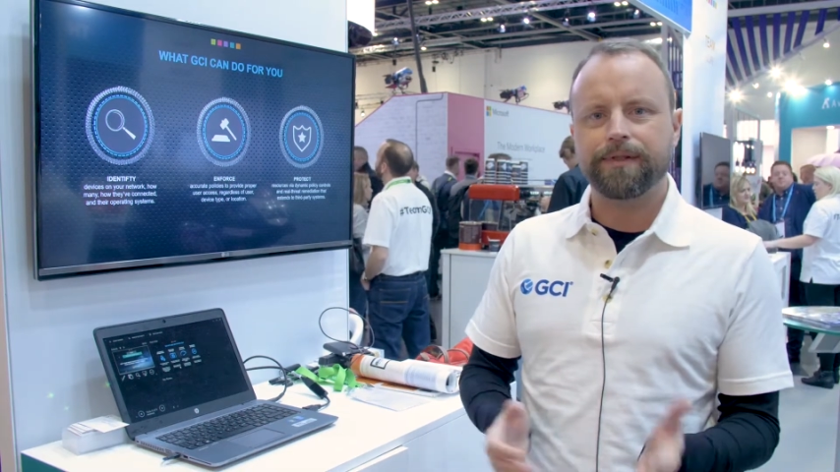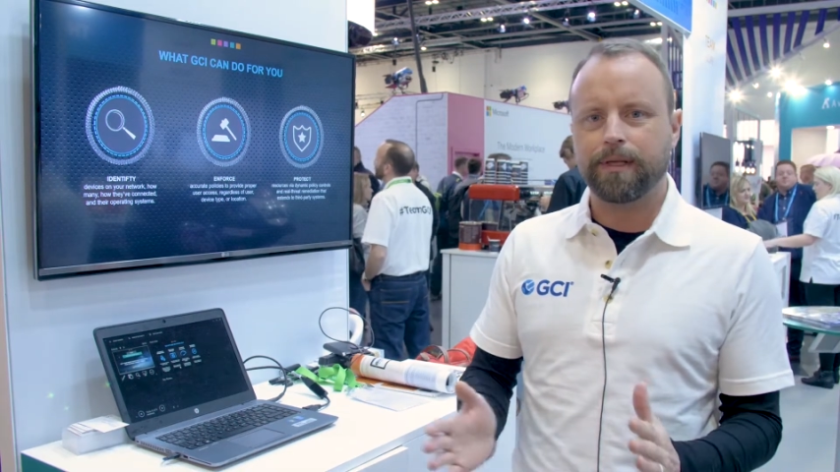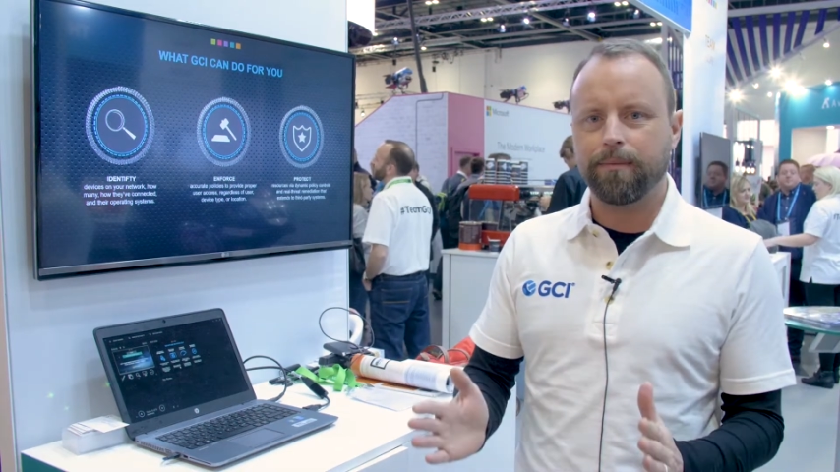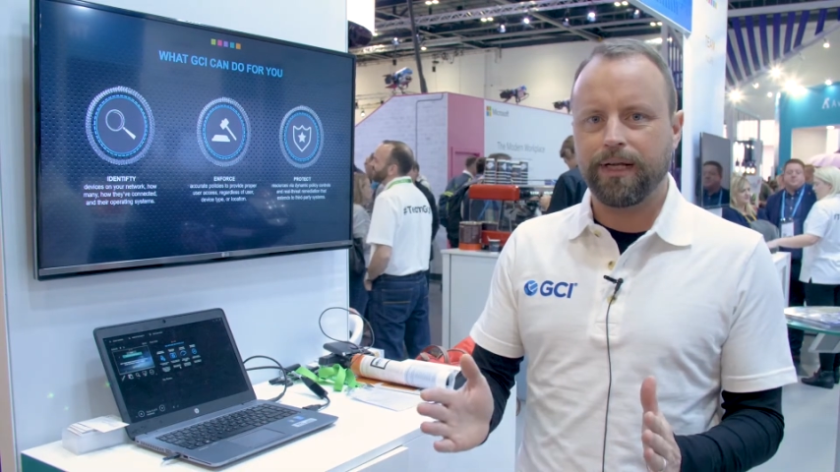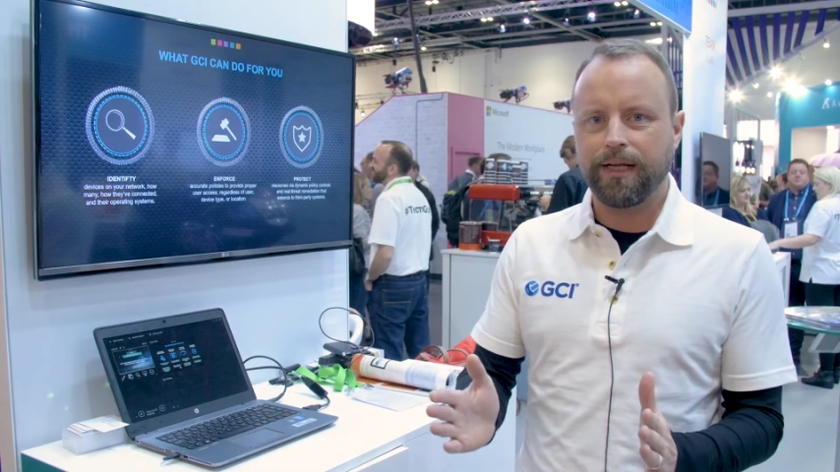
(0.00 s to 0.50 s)

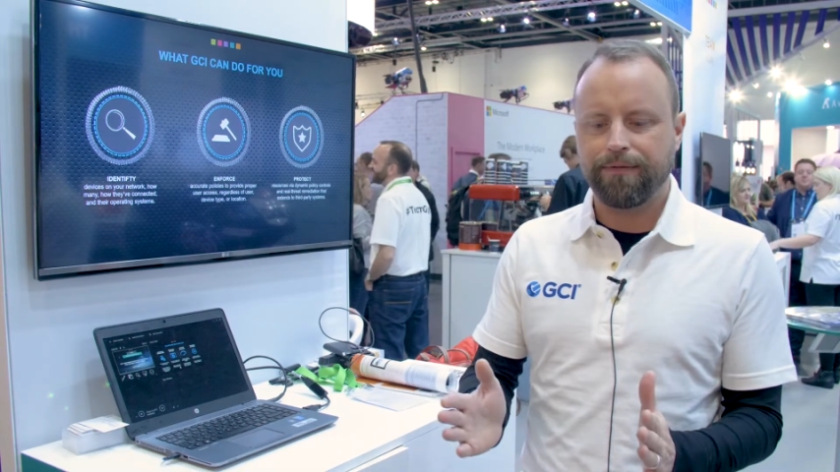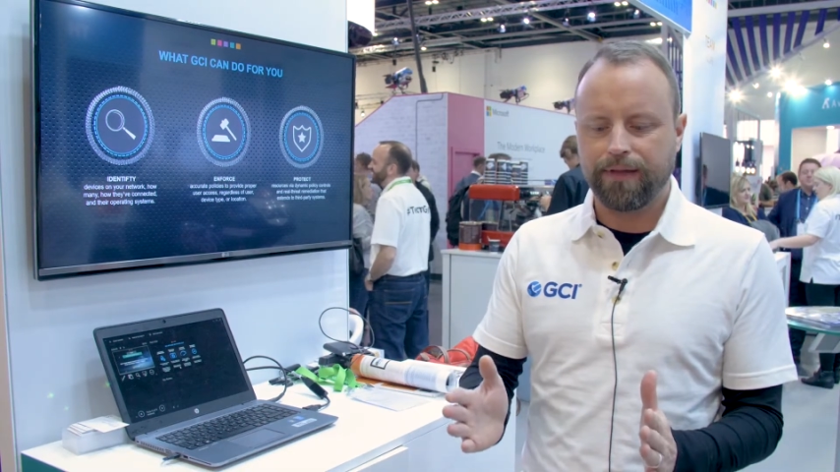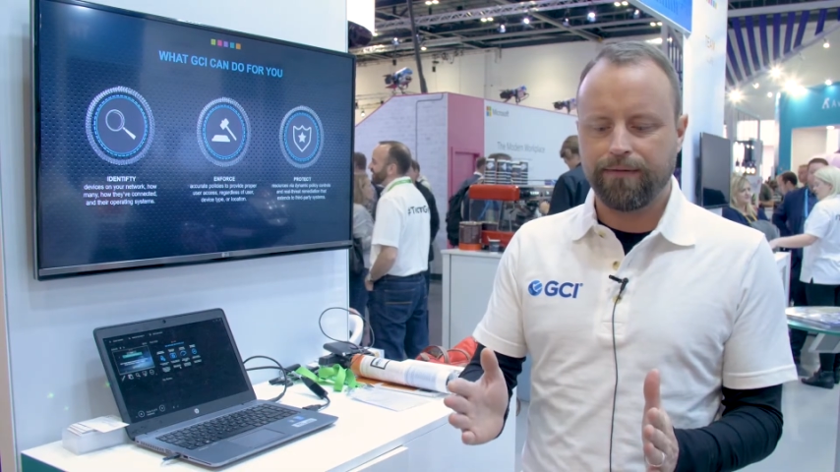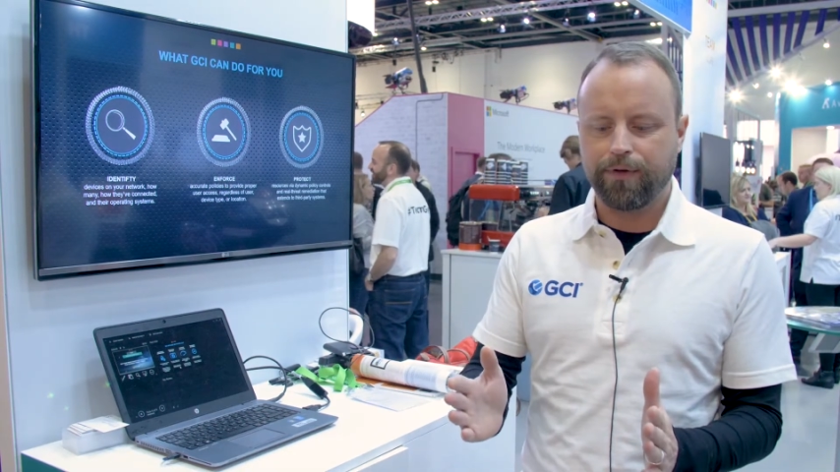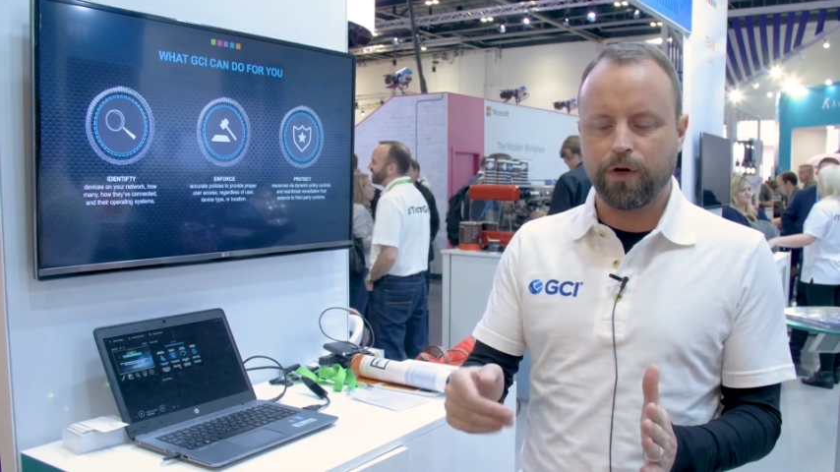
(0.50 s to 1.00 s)
somebody if
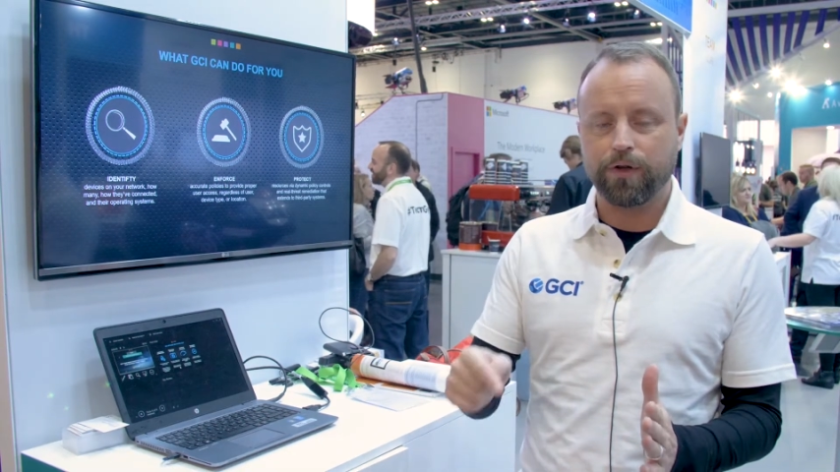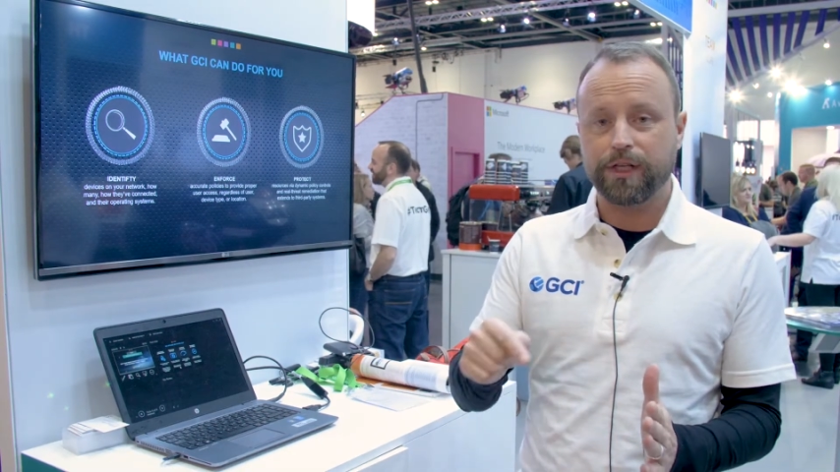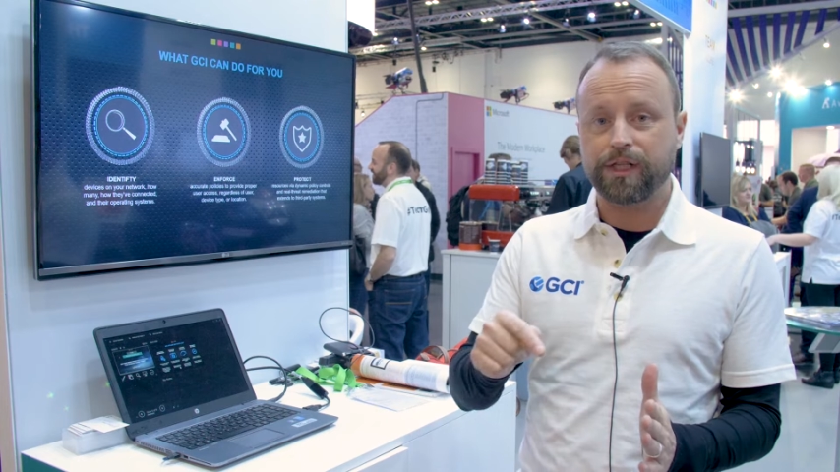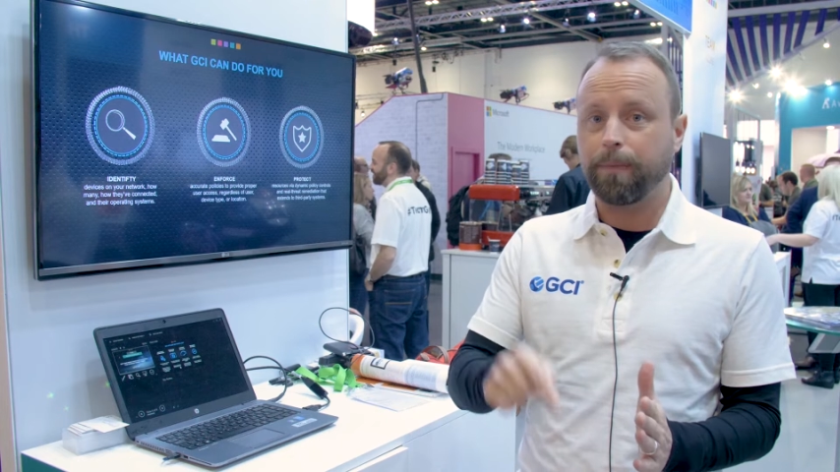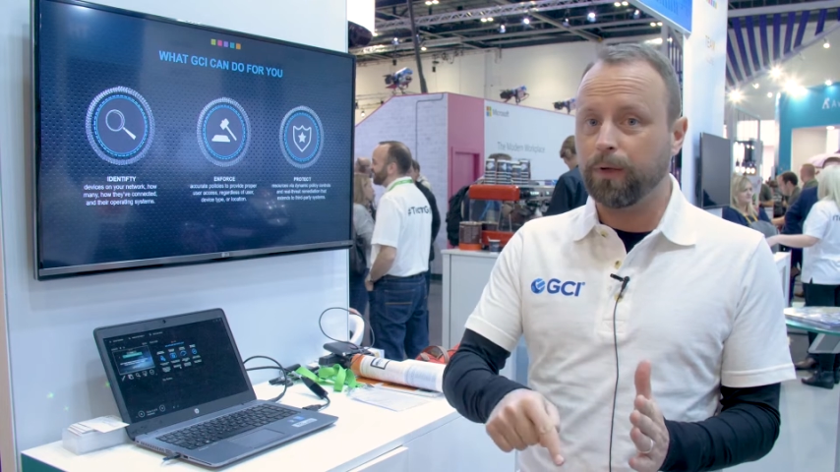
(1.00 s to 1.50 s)
they've got
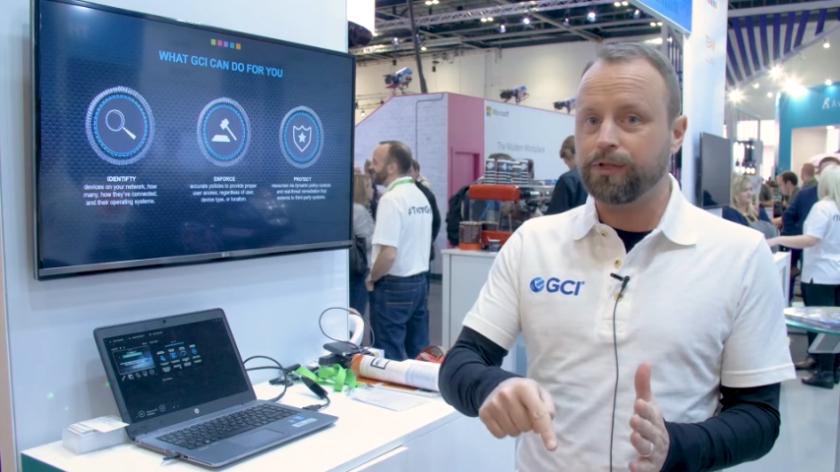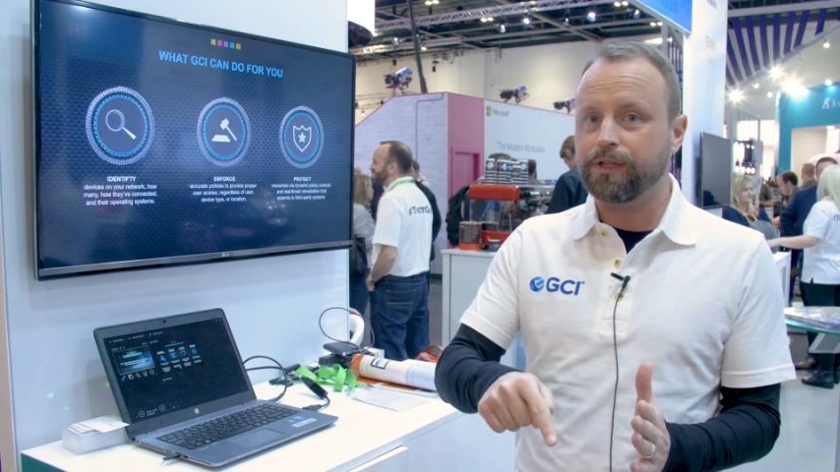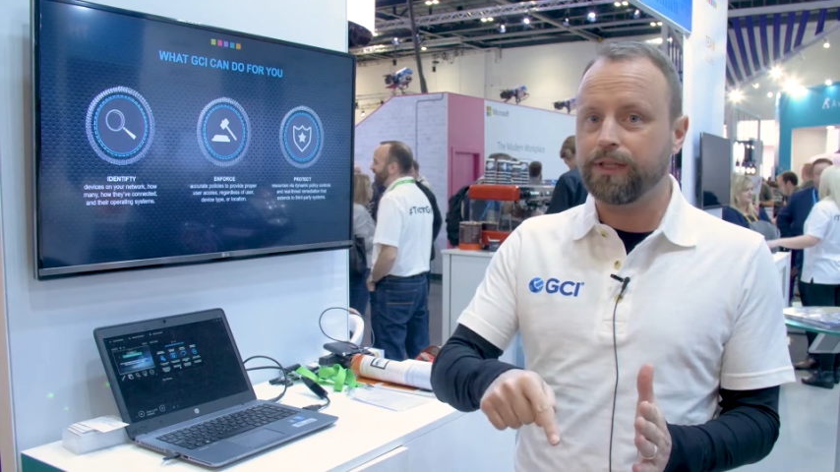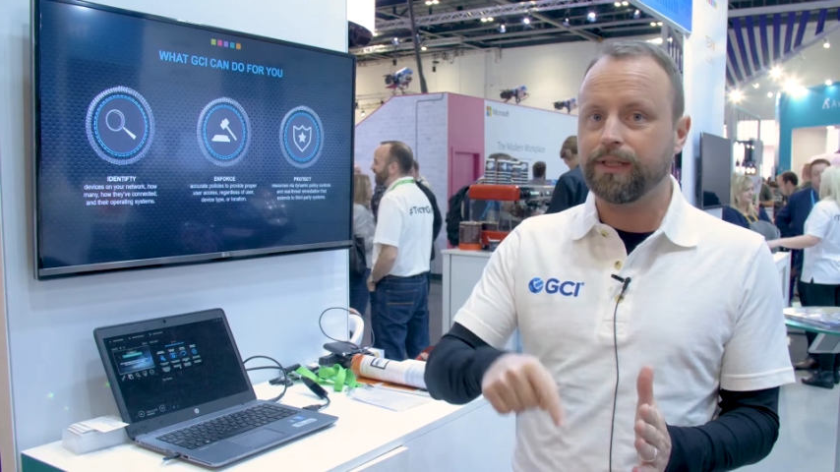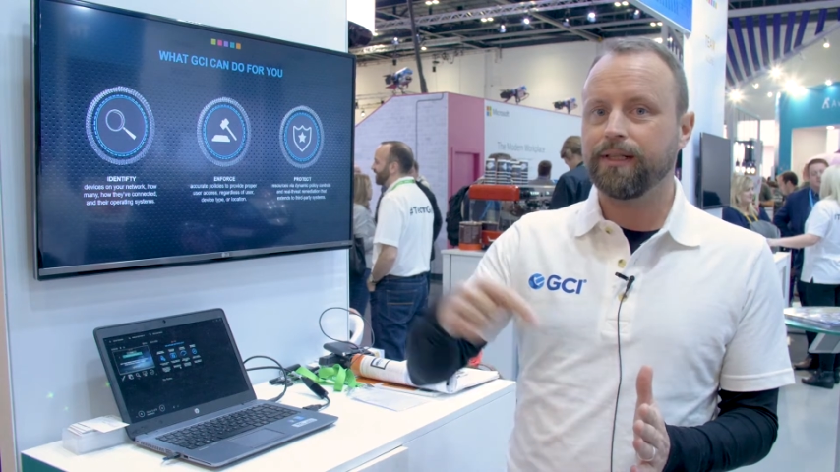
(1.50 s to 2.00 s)
a
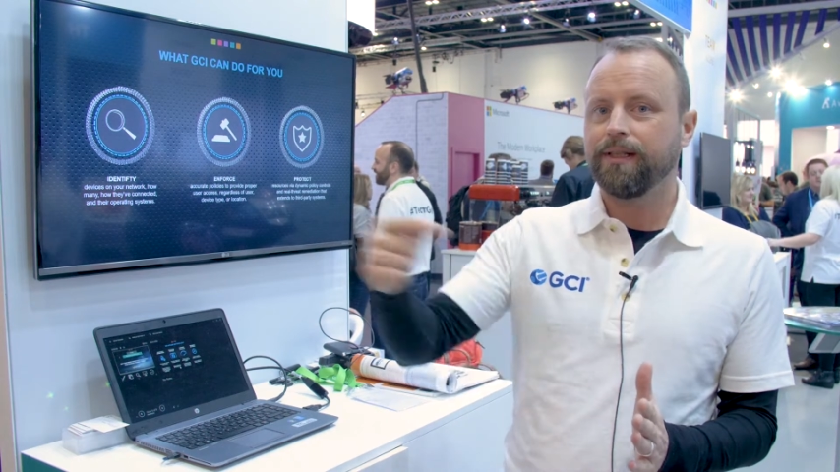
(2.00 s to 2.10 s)
sponsored,